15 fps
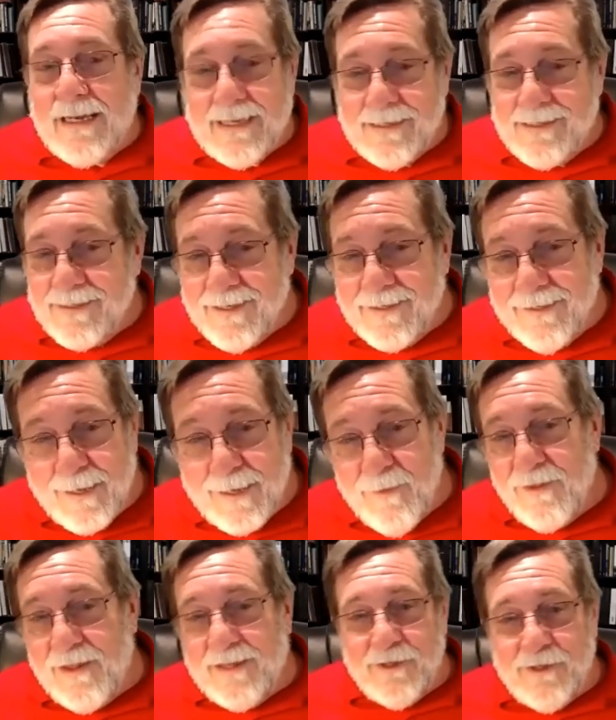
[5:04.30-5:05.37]
any consistent
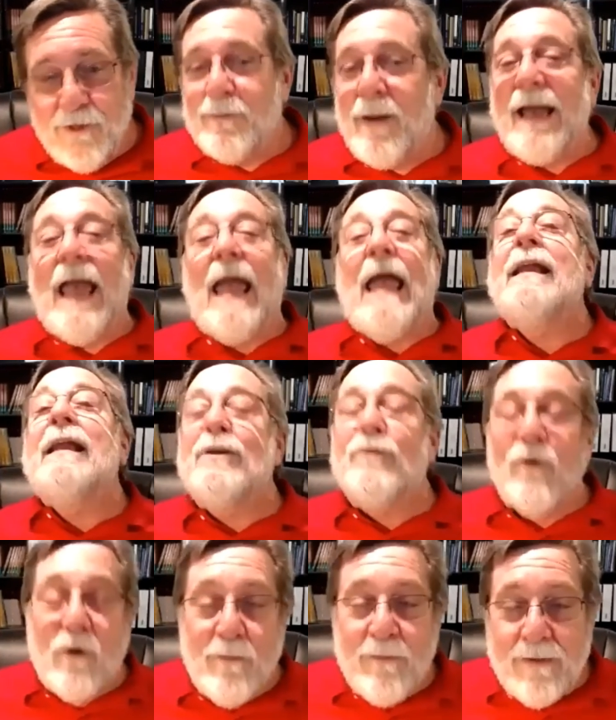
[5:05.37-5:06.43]
label that's used by any
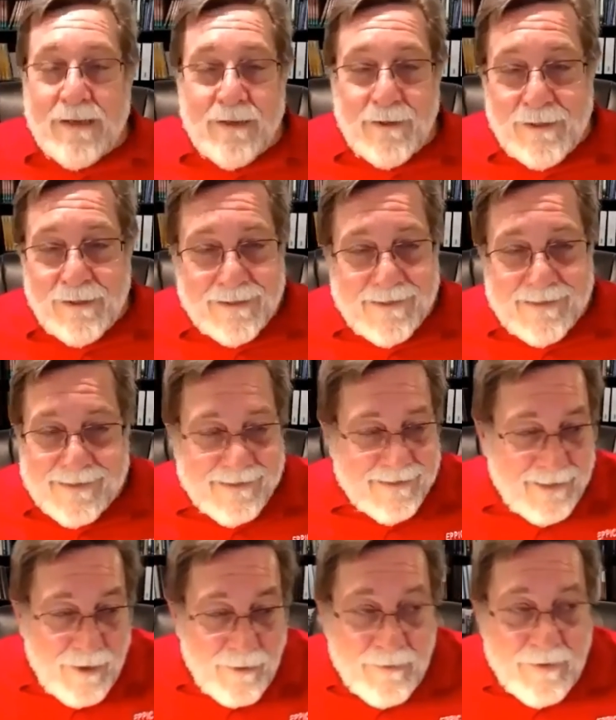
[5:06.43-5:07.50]
group is,
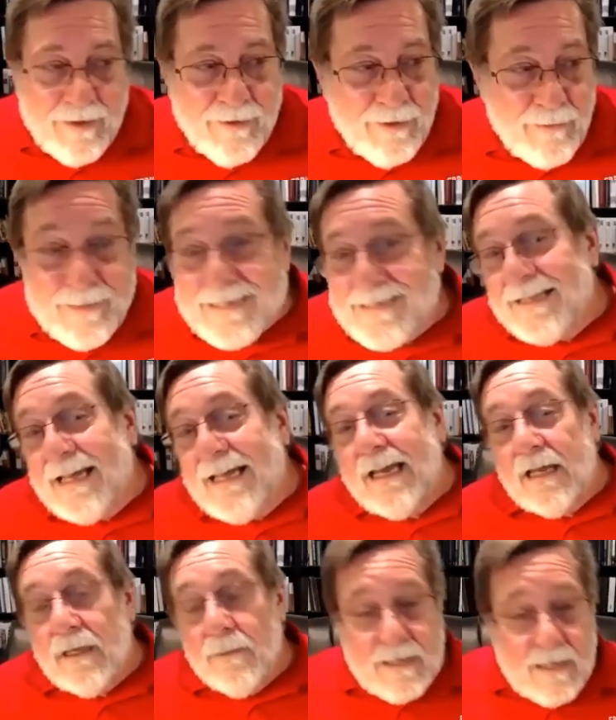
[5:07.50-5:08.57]
you know,
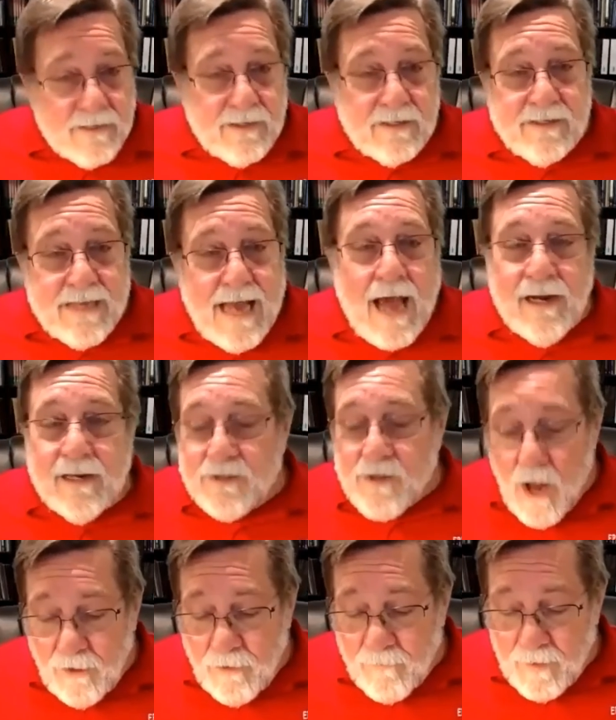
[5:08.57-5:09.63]
misleading, because it's not. It's
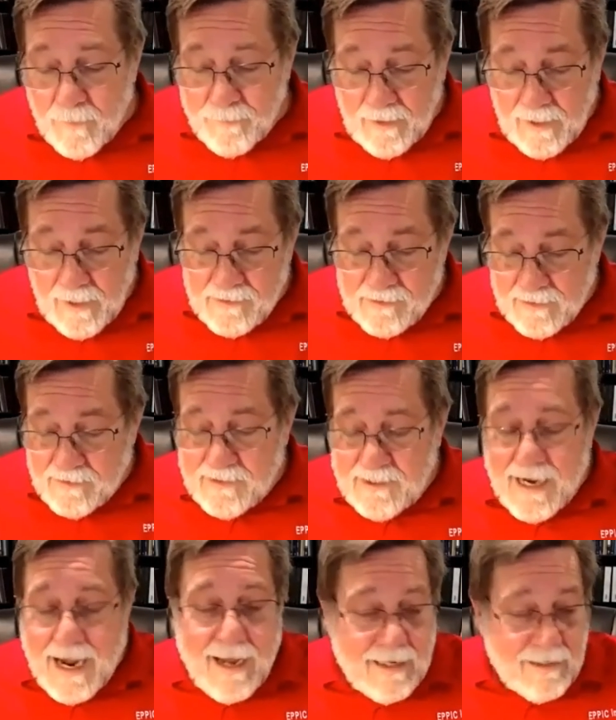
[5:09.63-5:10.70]
all over the place. As
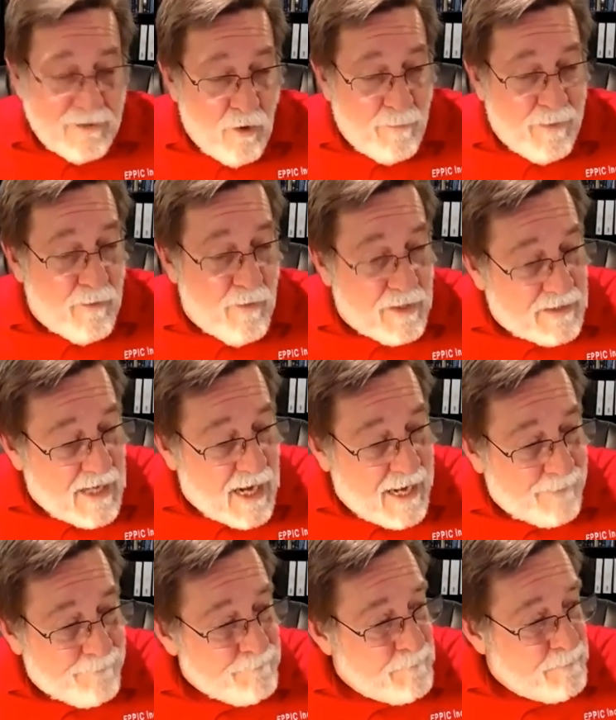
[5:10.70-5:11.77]
Tiagi told me one
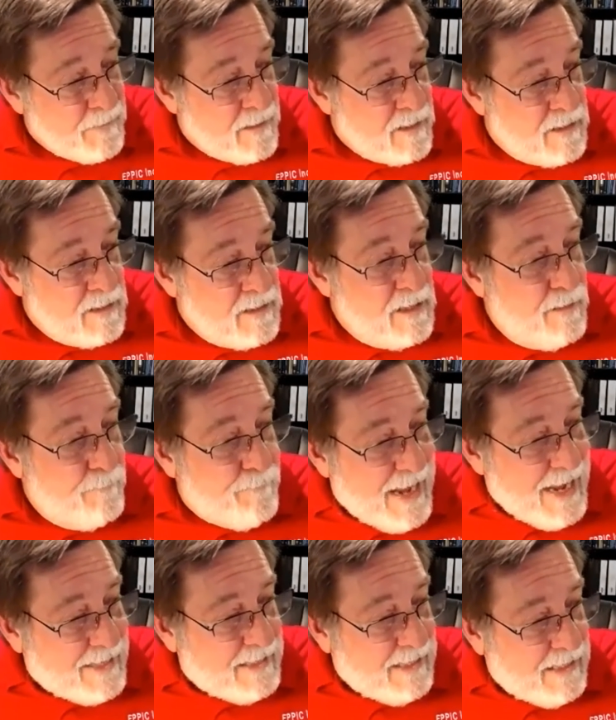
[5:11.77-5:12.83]
time
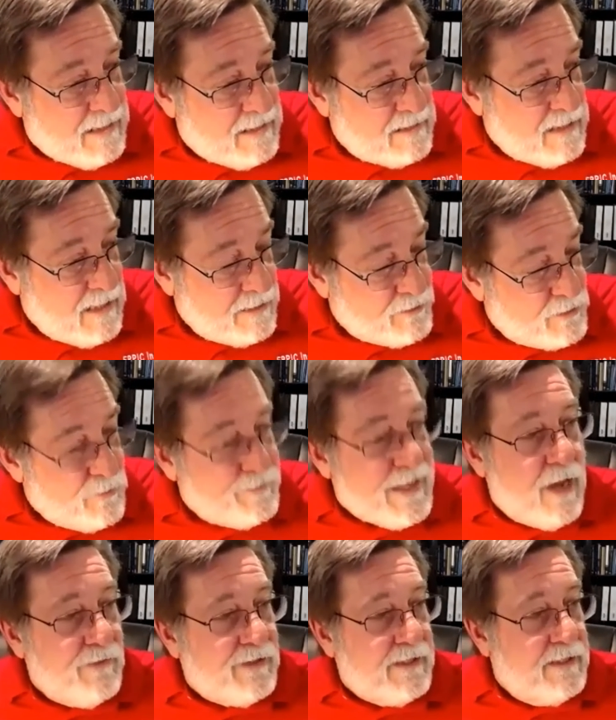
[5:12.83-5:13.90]
back in
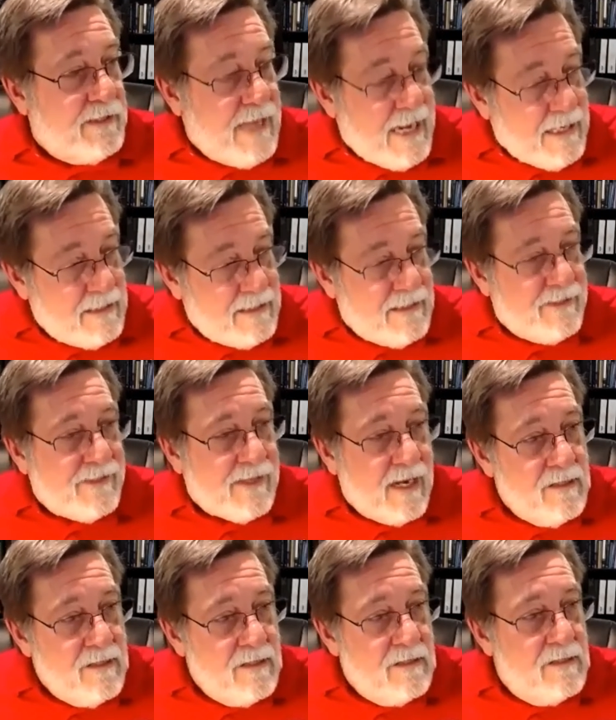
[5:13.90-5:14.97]
2008, he
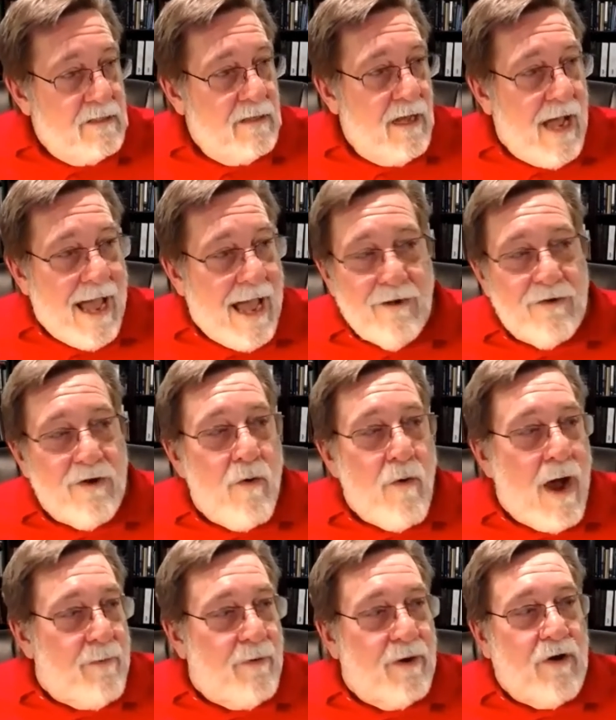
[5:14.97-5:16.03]
said, I don't know
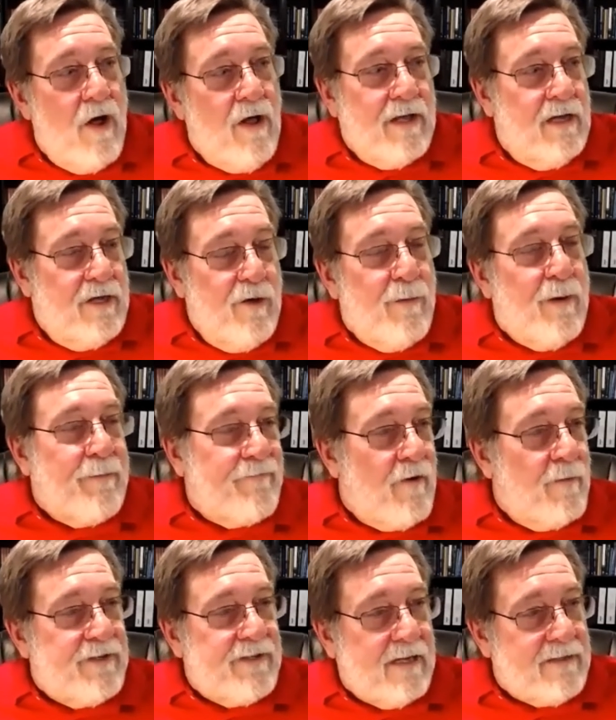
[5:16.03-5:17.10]
why we're calling it human
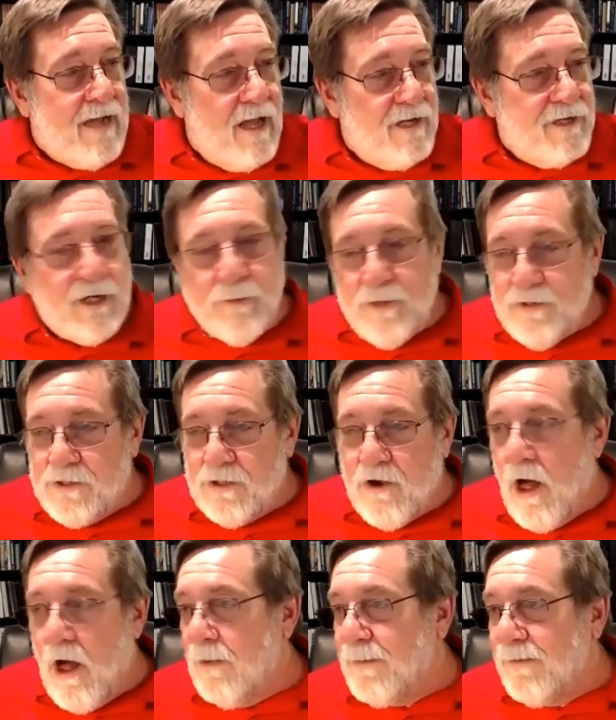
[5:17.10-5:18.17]
performance technology. We used to
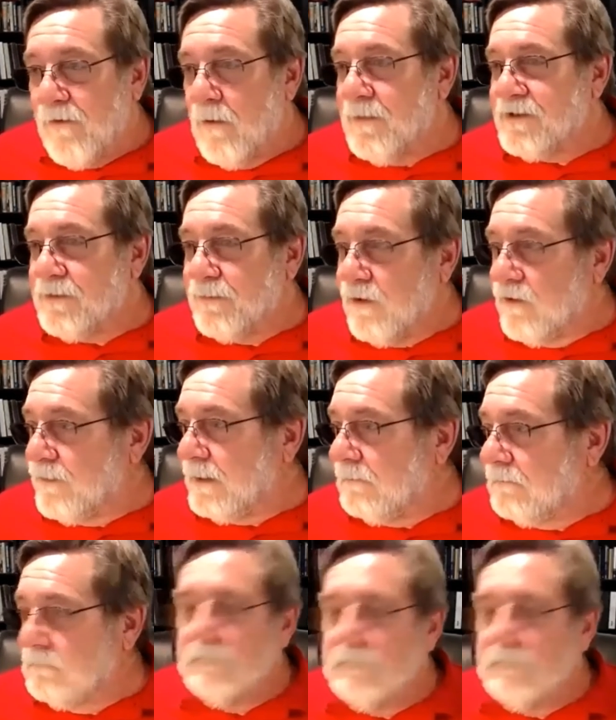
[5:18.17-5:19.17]
call it performance improvement.